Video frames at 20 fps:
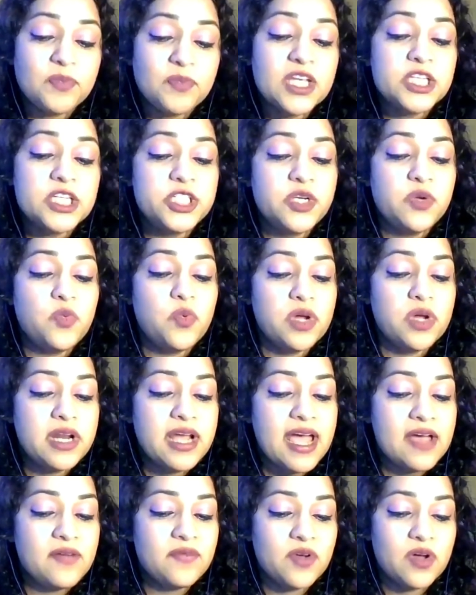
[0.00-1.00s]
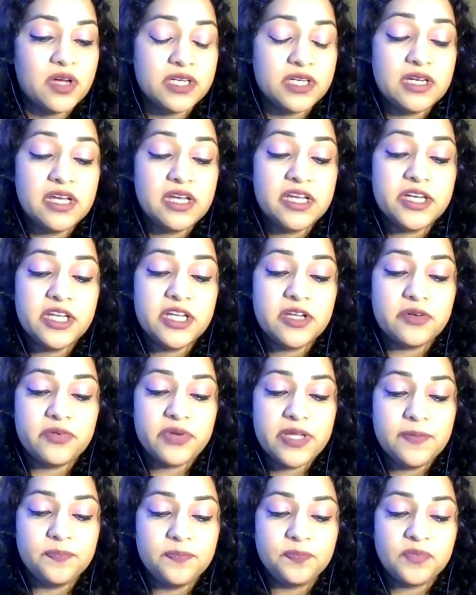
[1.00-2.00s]
she would have gotten her
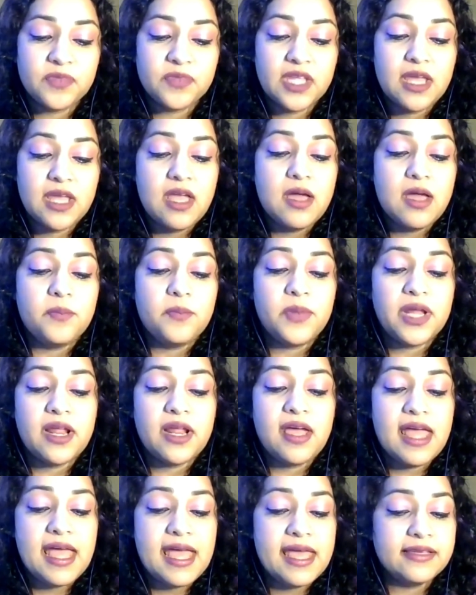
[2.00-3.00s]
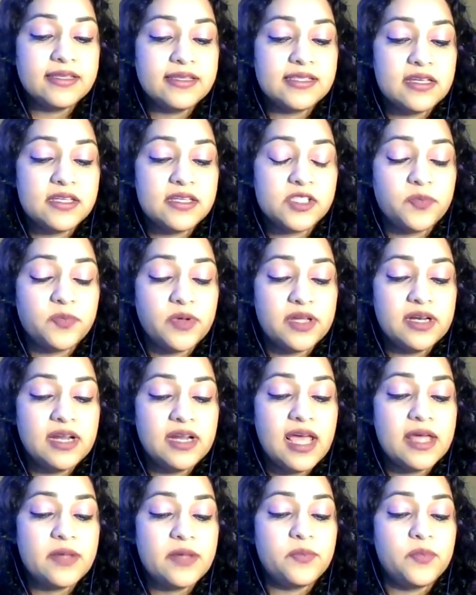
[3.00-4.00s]
degree, but her ex-husband
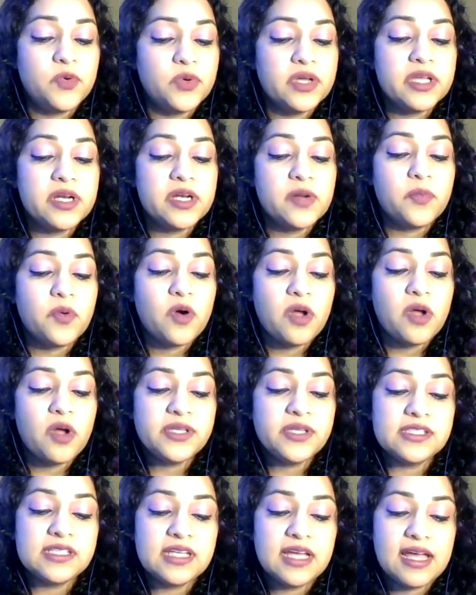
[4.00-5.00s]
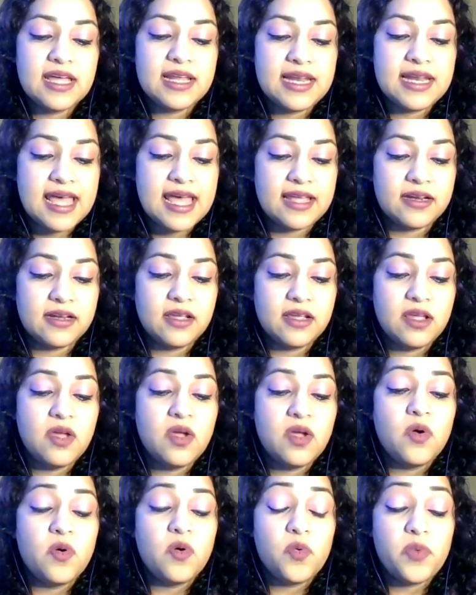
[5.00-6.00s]
had broken a promise to her dad
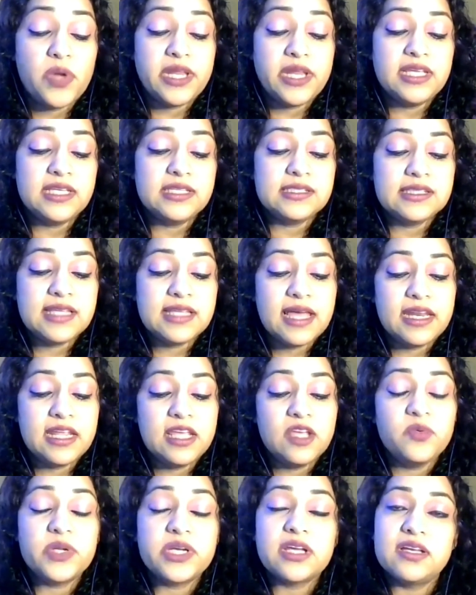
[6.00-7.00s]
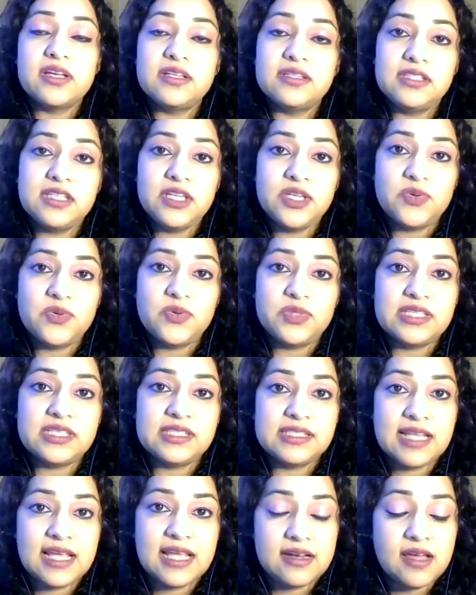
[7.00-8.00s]
when he said he would continue to
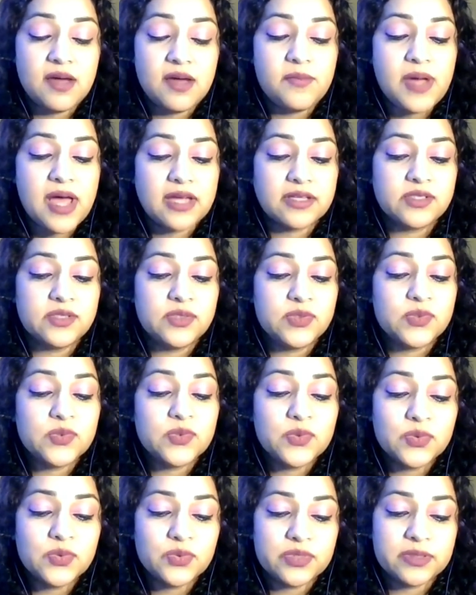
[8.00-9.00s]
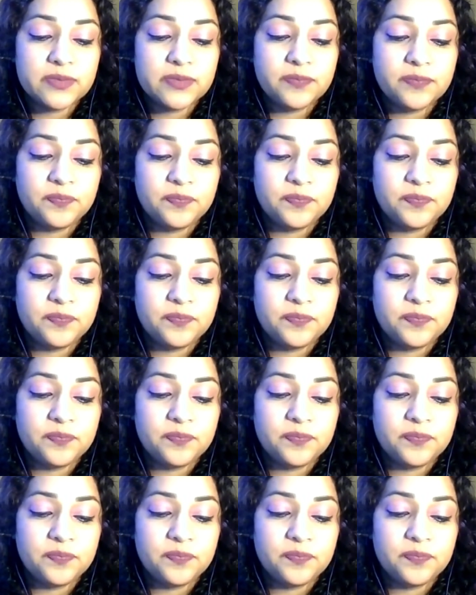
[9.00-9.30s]
send her back to school.